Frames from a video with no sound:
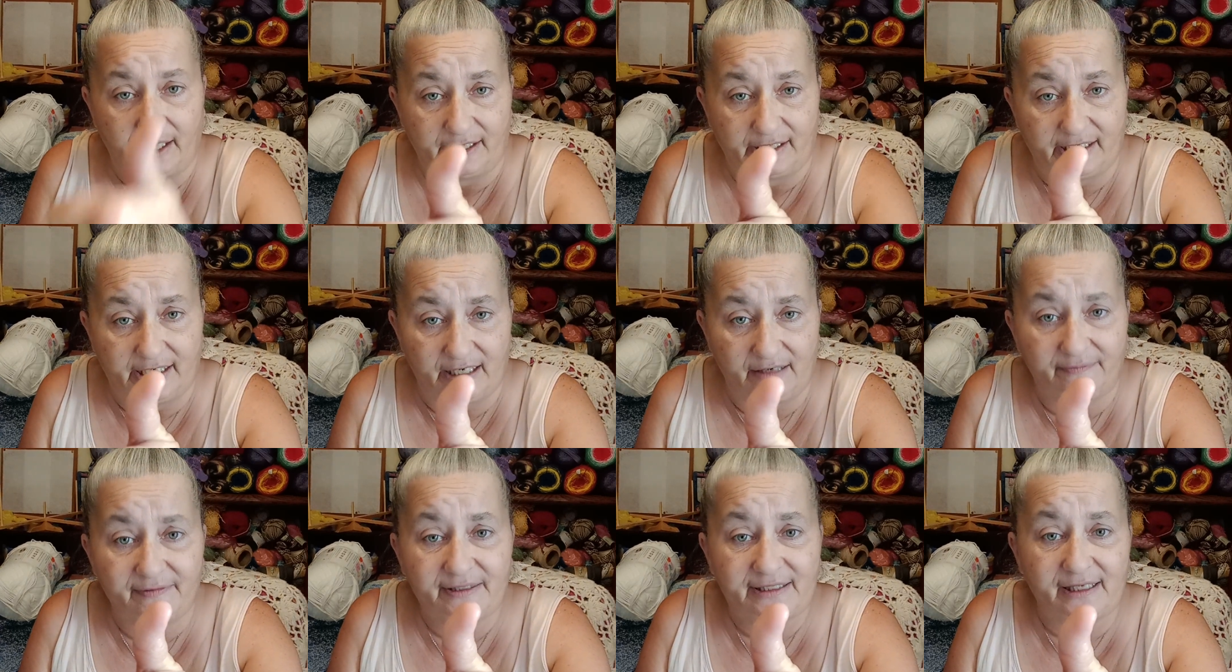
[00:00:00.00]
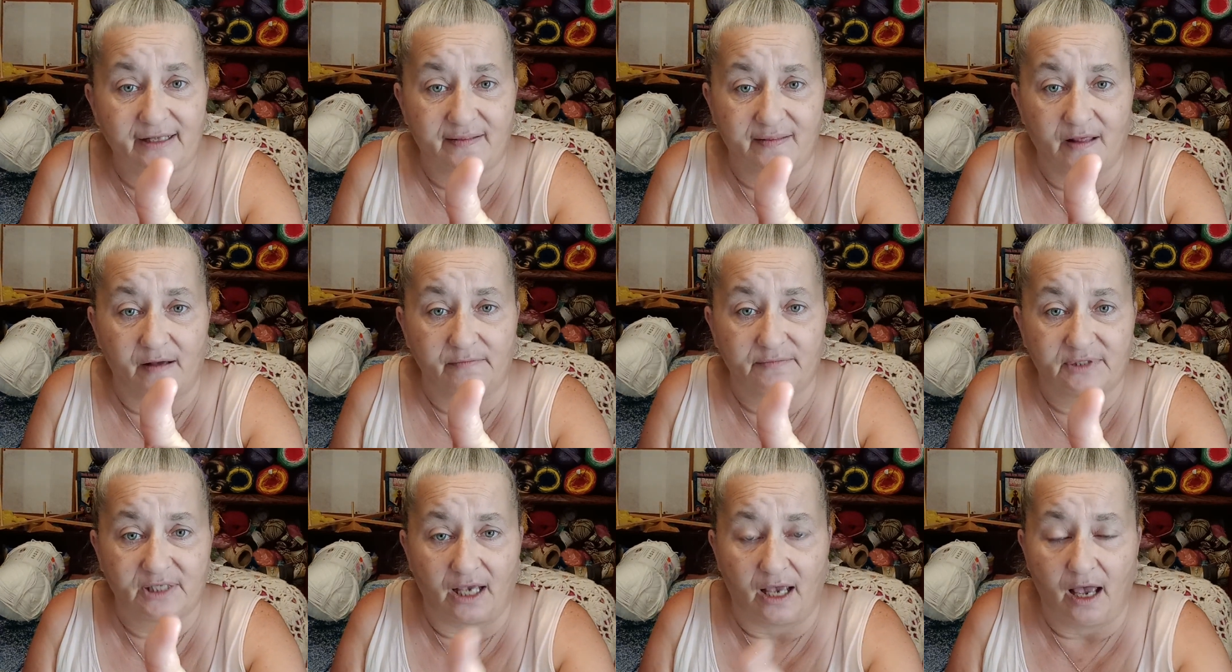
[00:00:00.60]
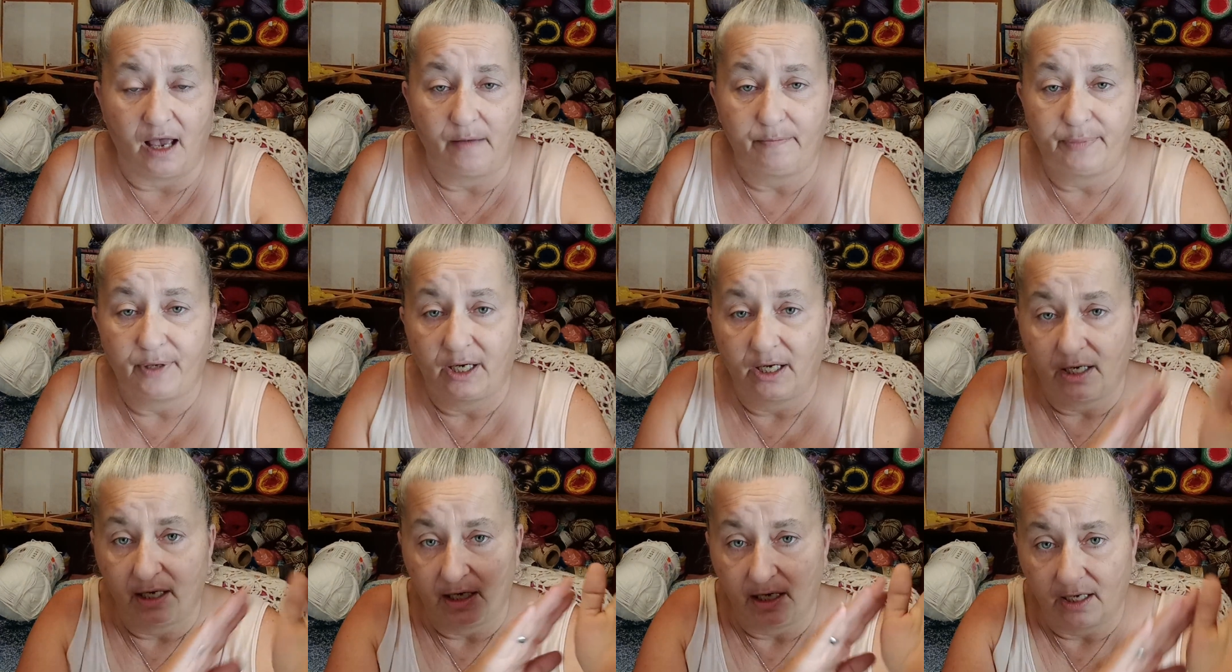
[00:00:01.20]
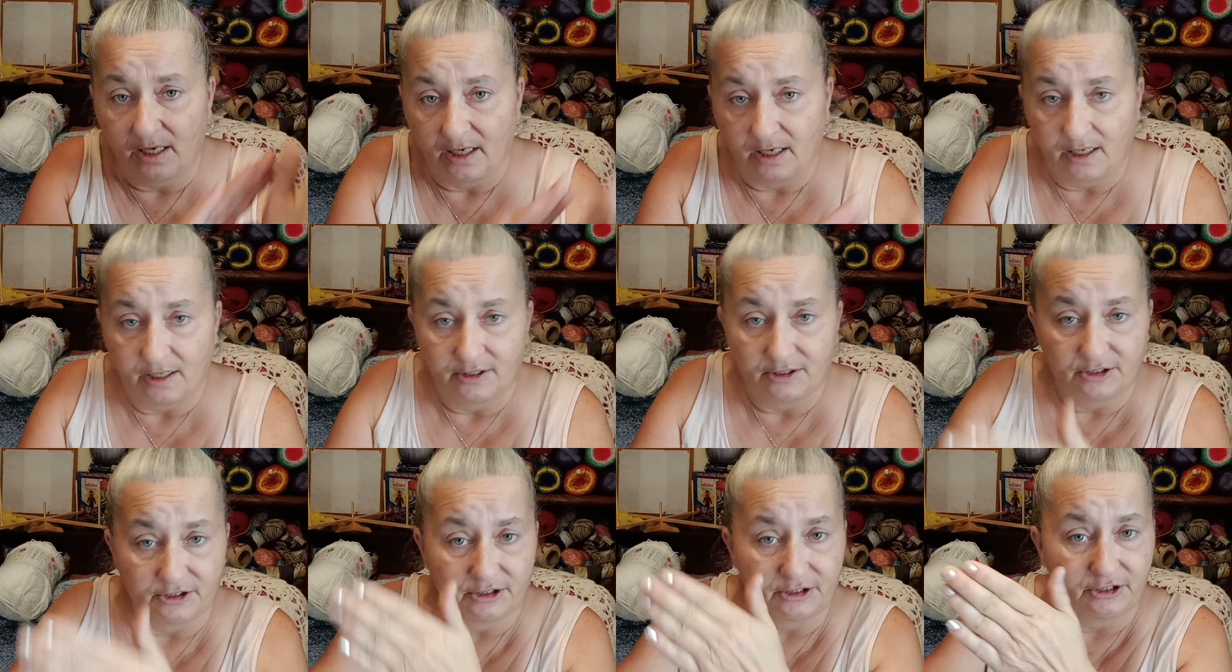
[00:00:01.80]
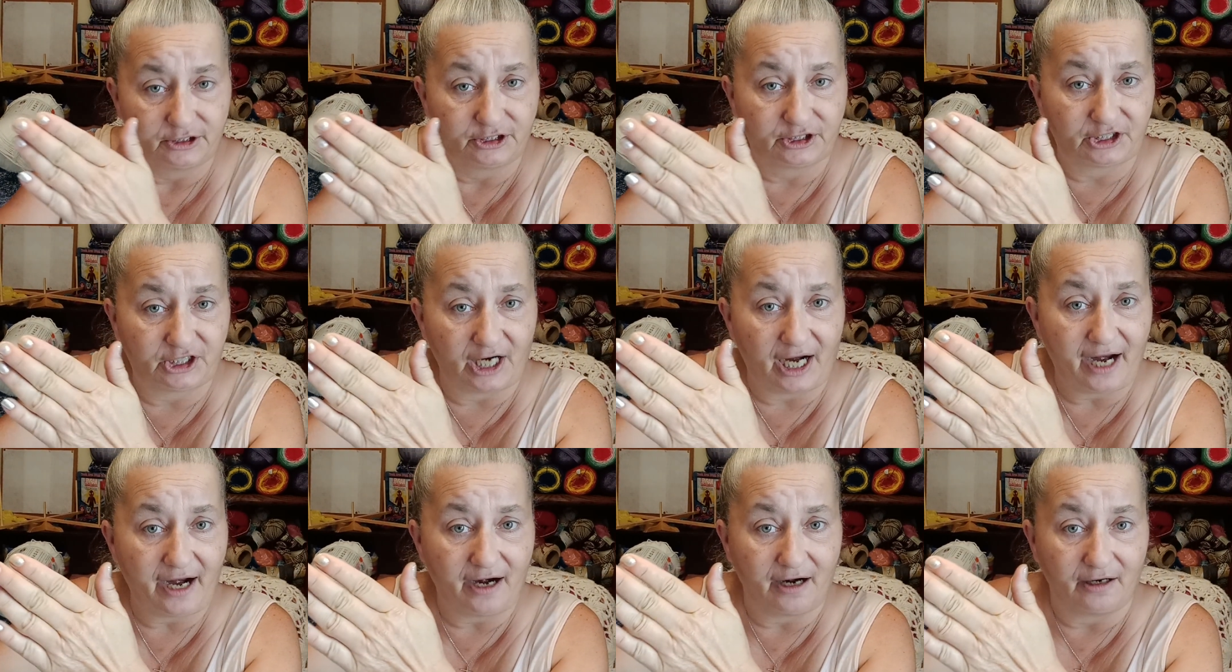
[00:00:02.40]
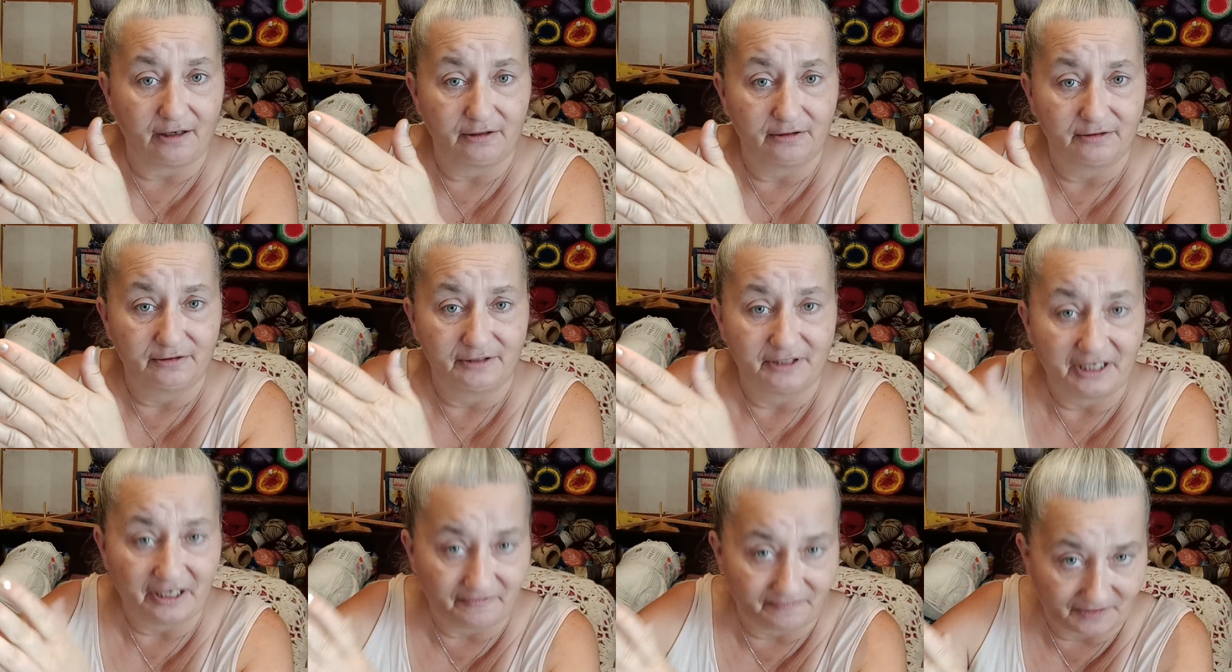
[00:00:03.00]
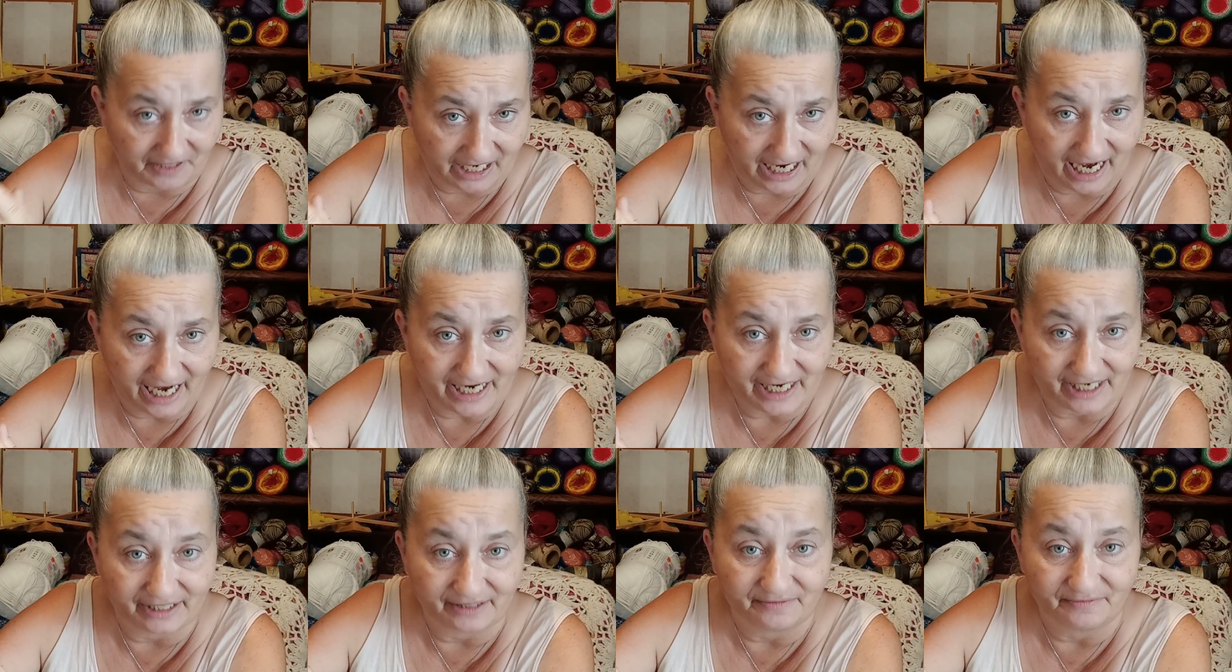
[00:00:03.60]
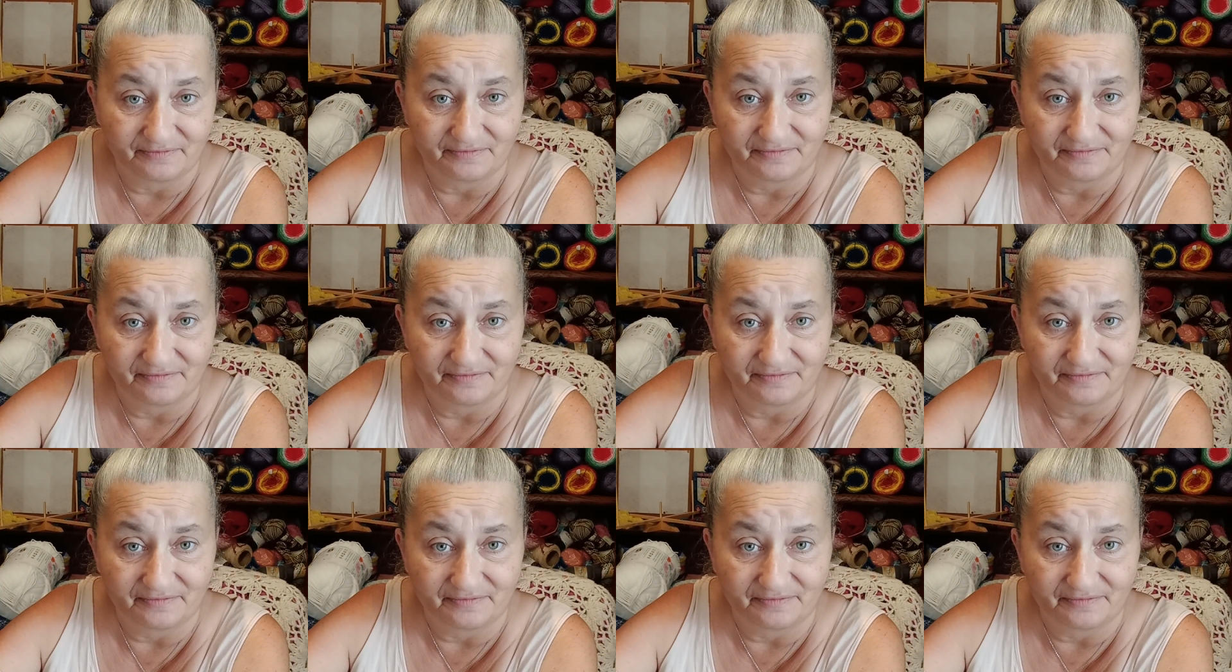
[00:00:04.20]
give us a thumbs up, share if you can,